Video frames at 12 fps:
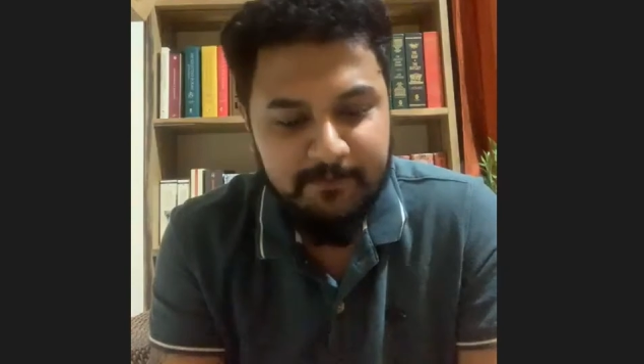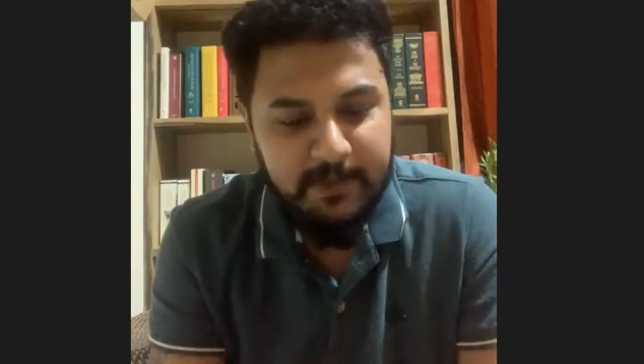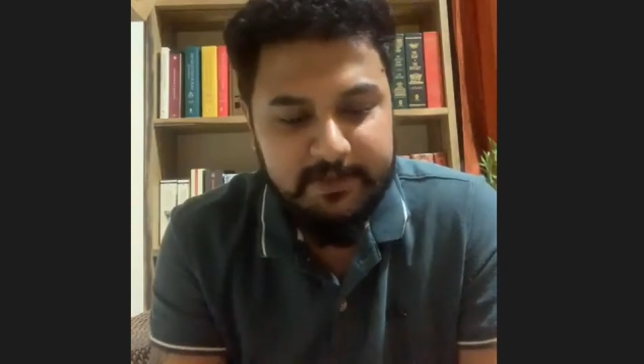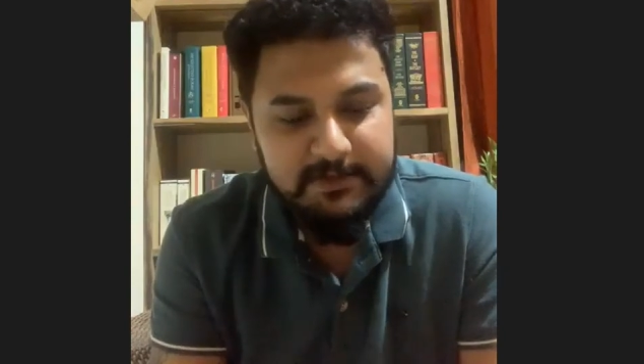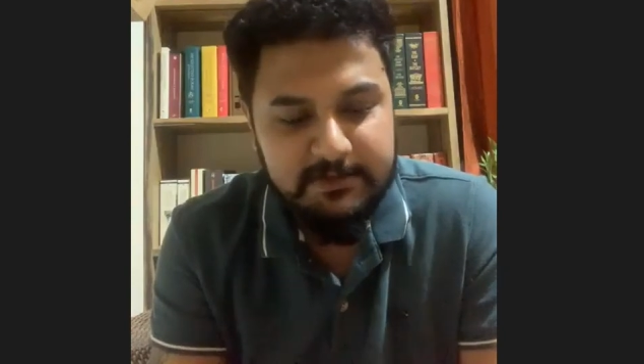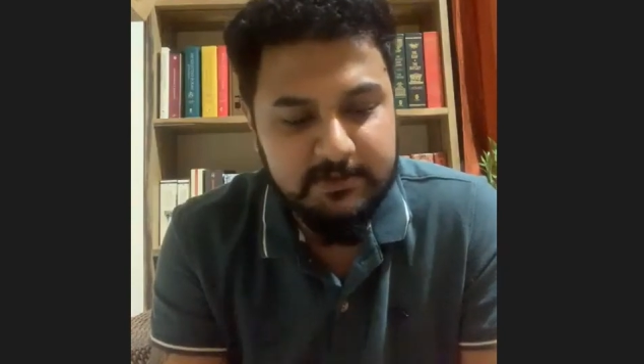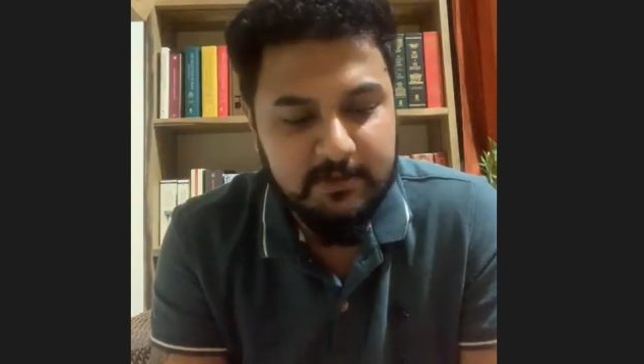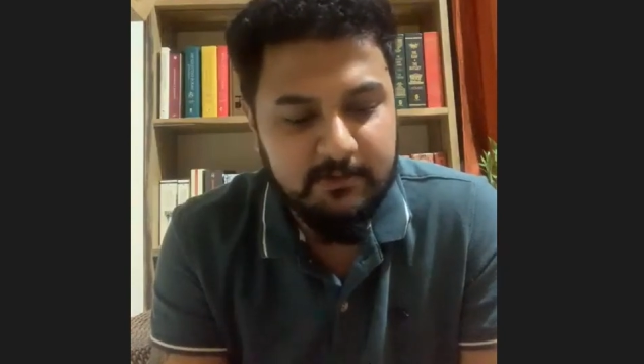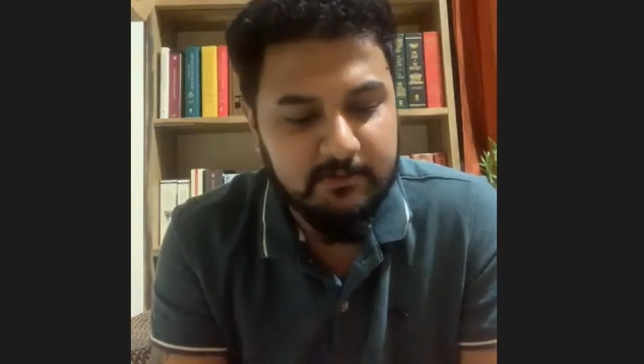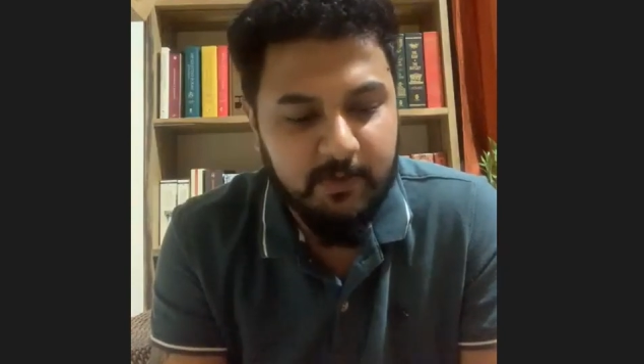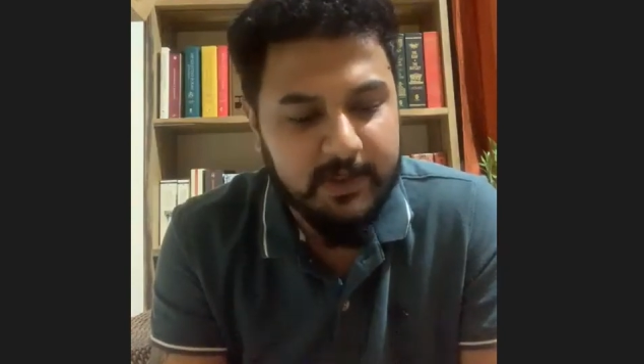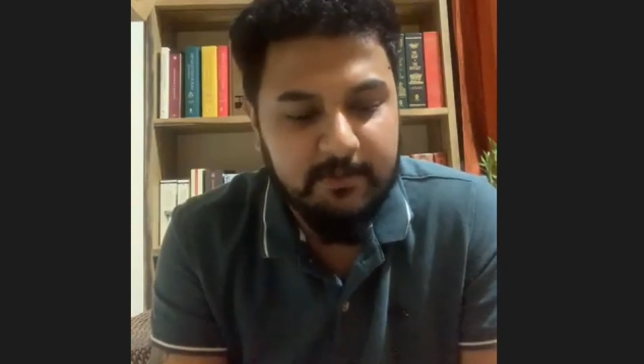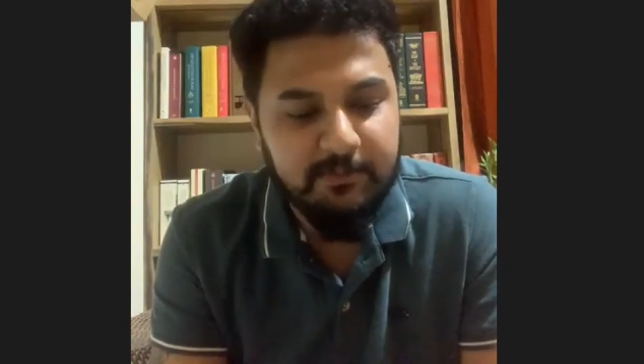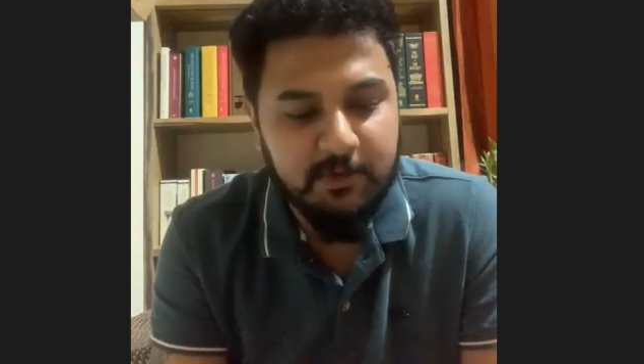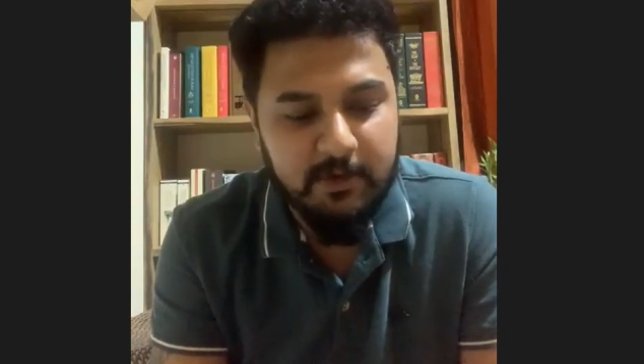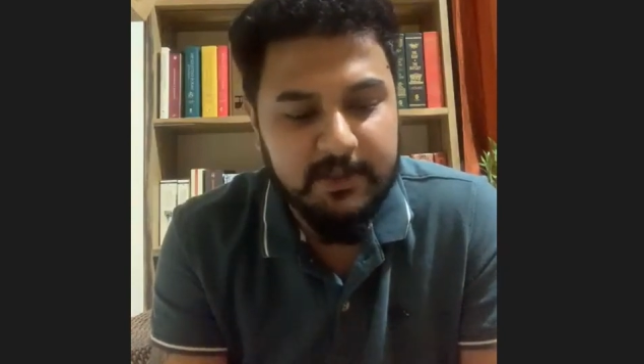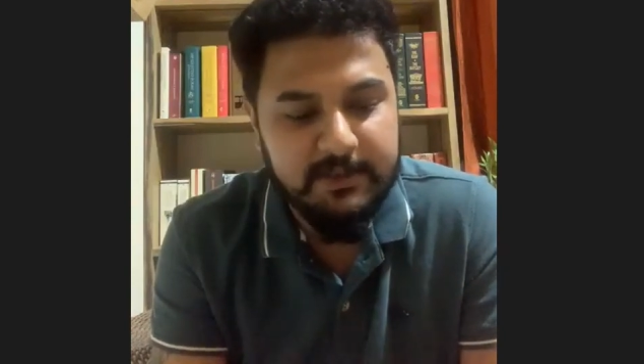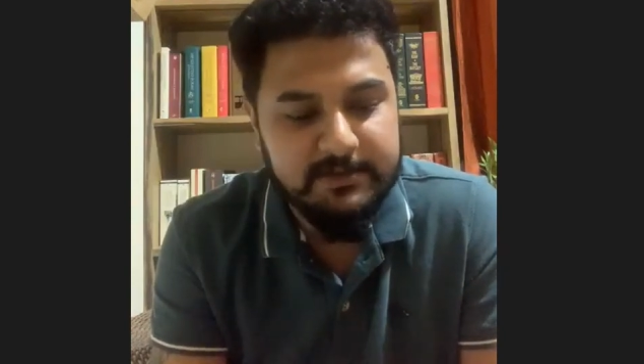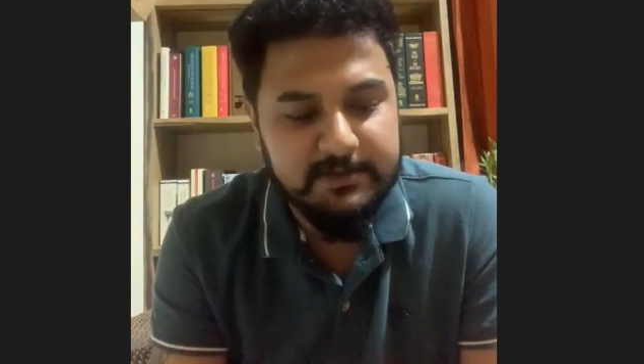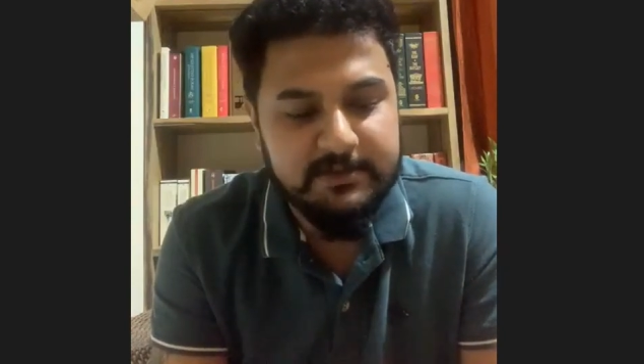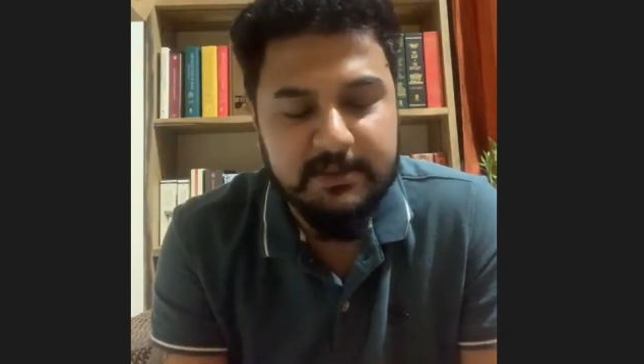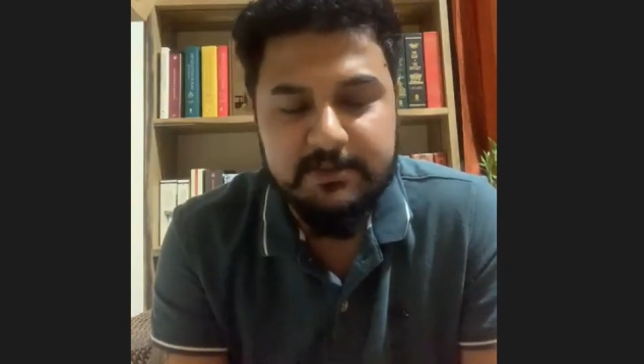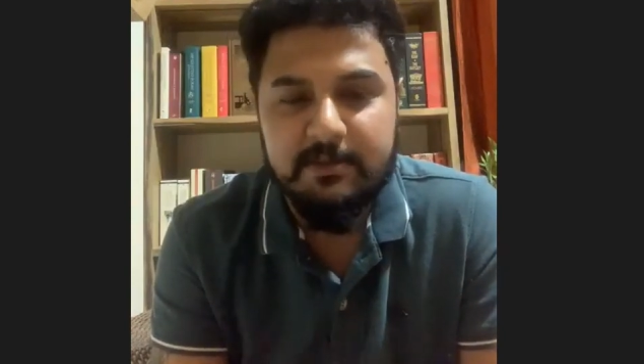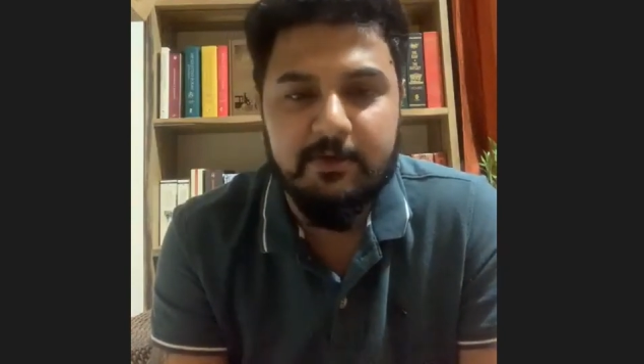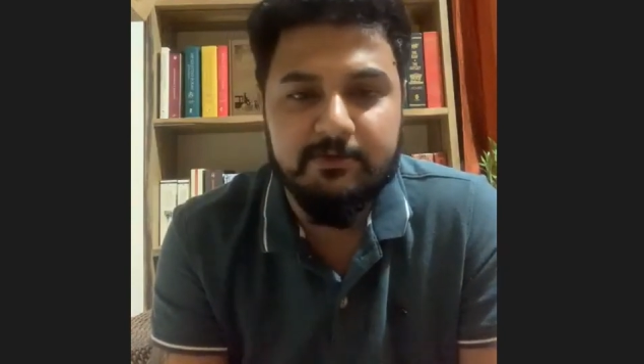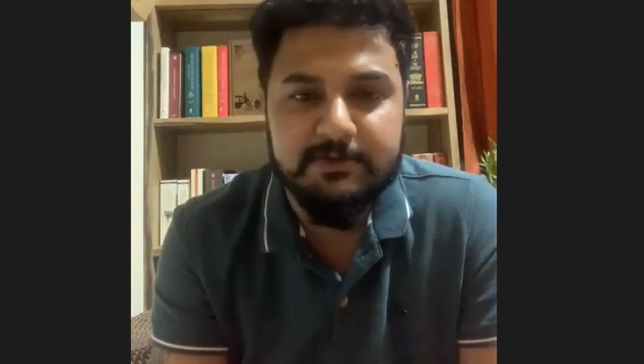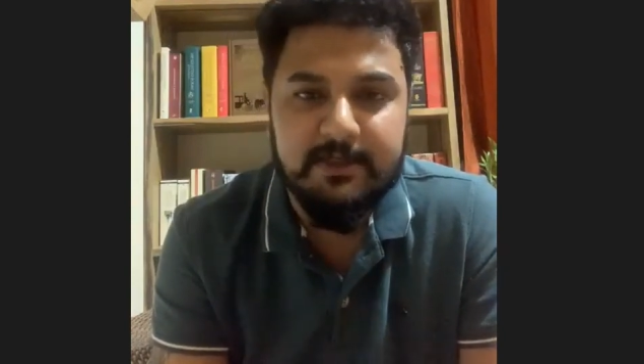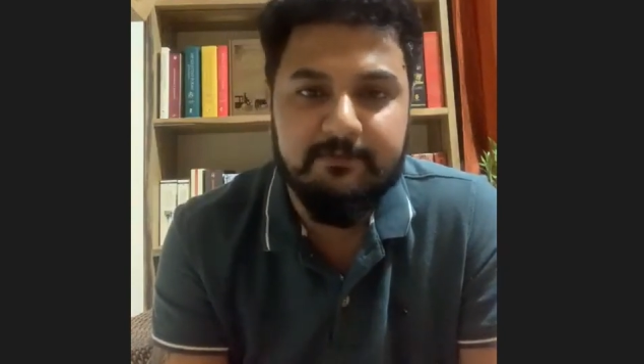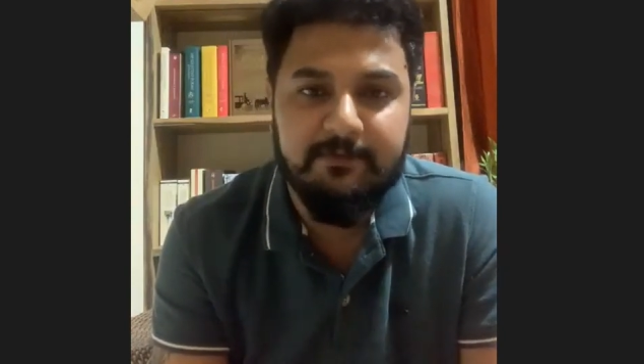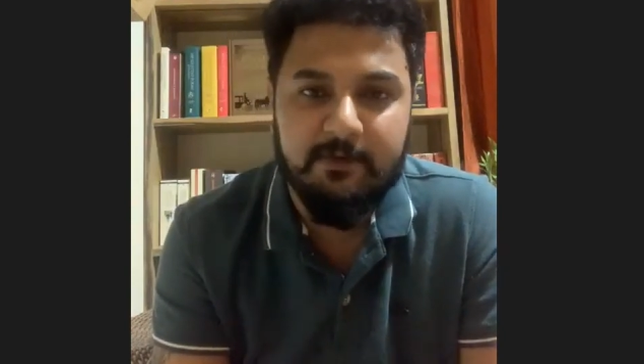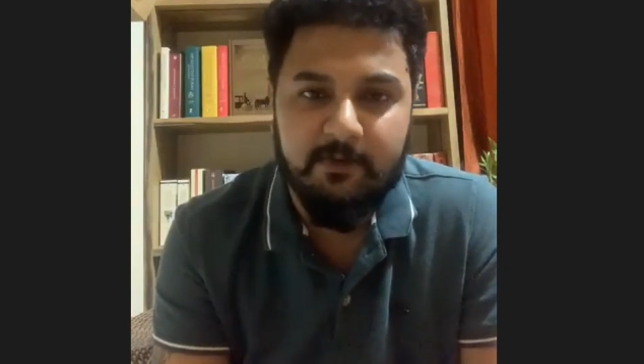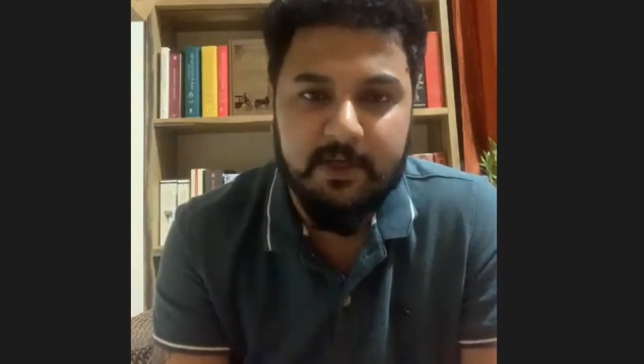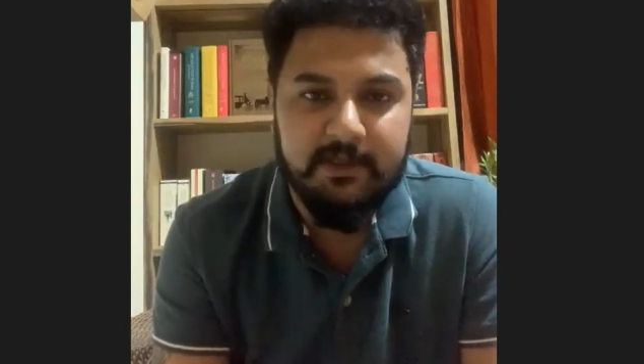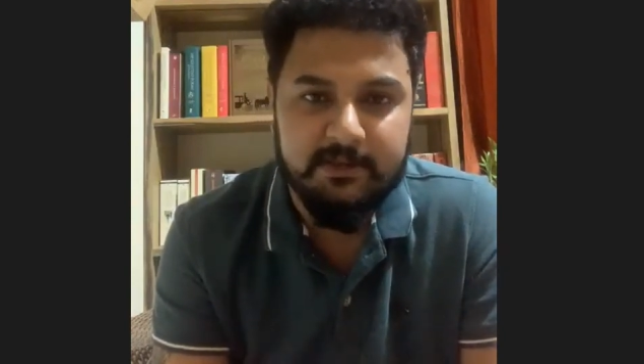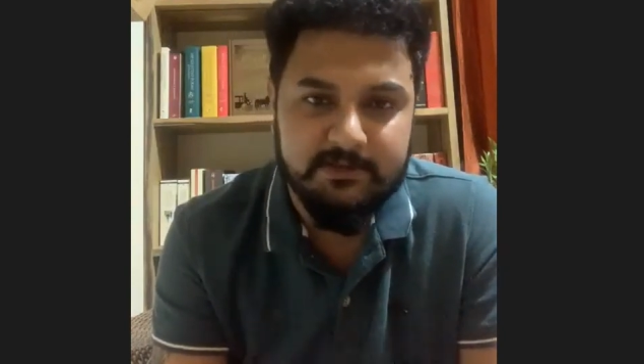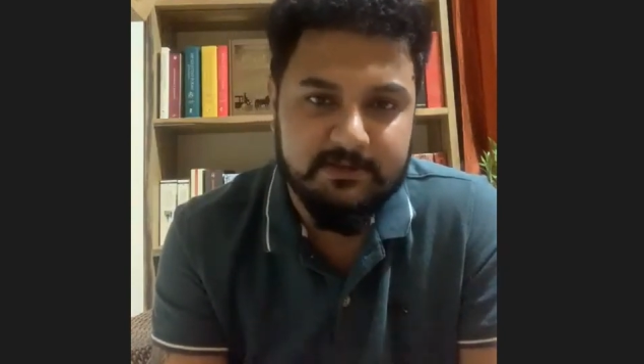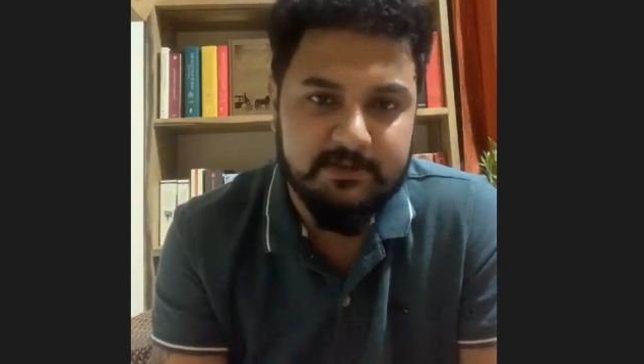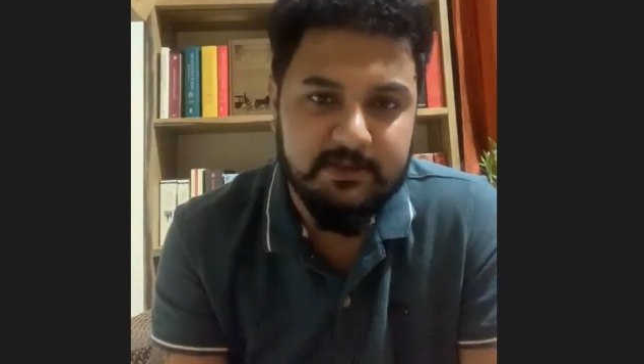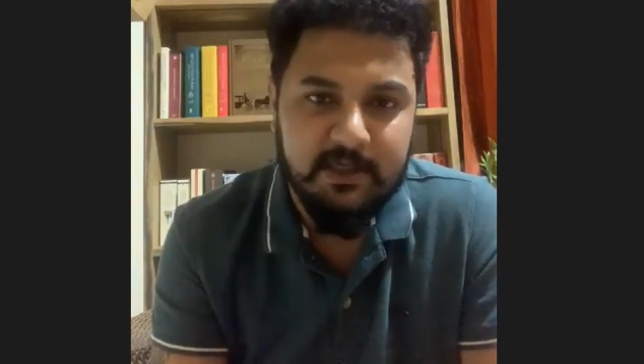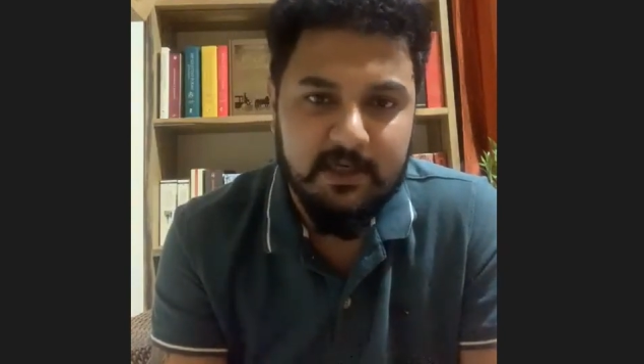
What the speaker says: It is what I'm talking is just about self-awareness.